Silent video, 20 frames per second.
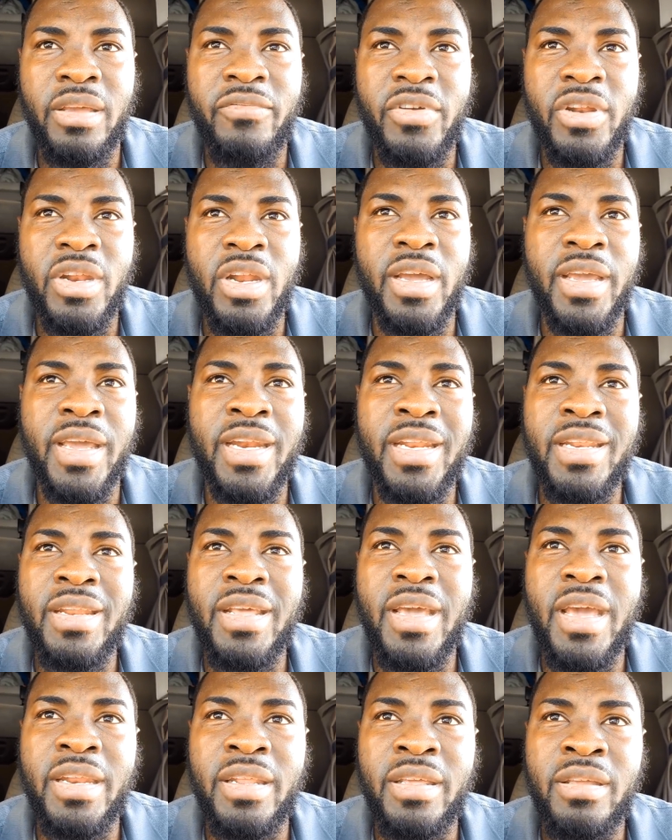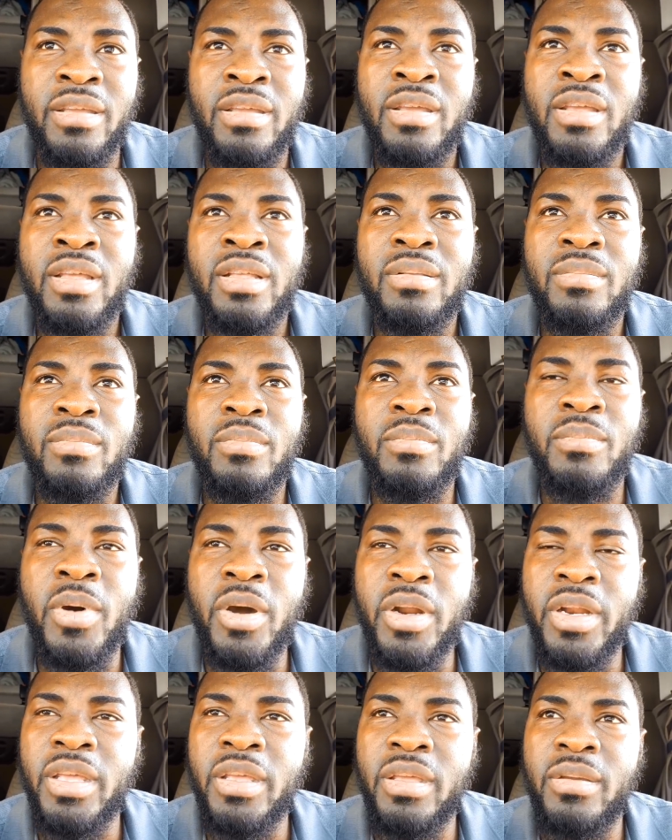If you're not getting any
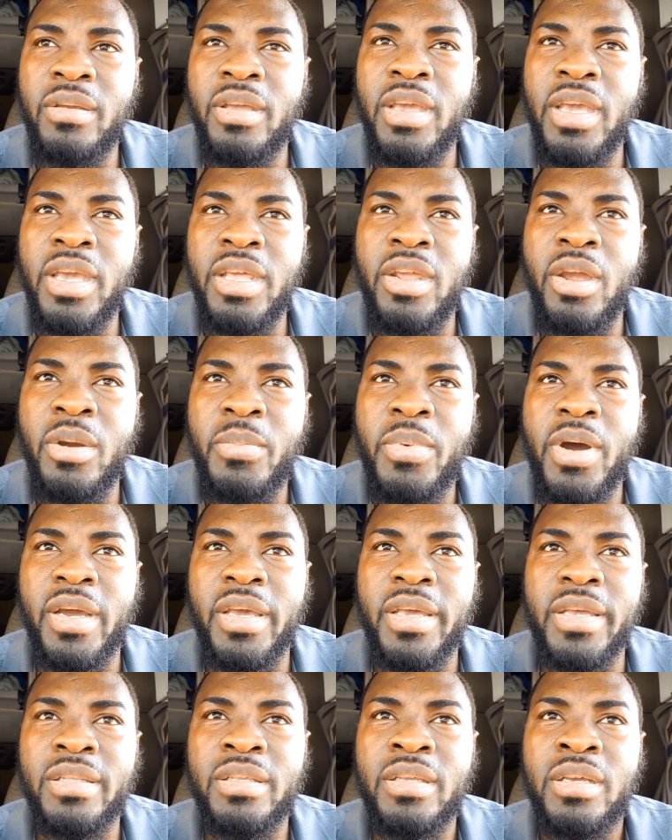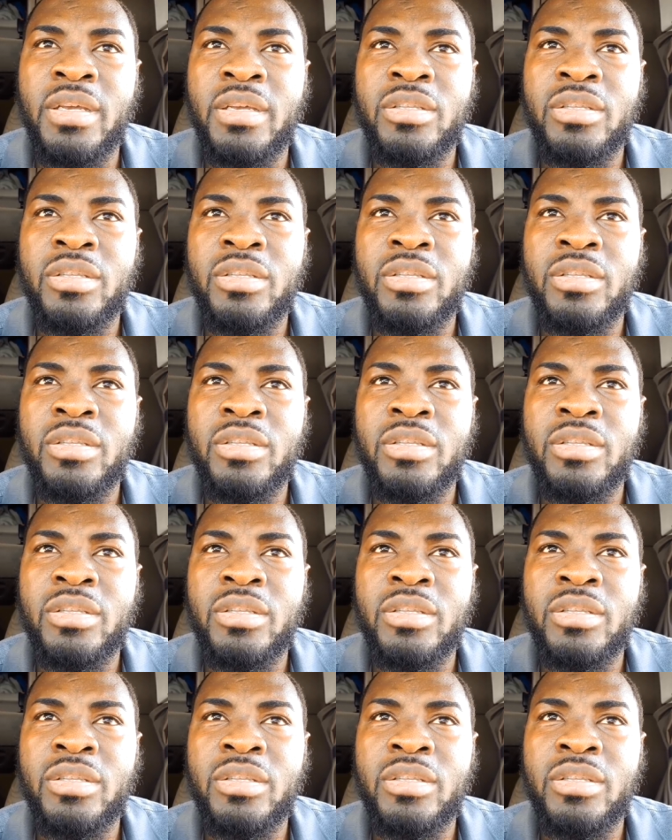money in your pocket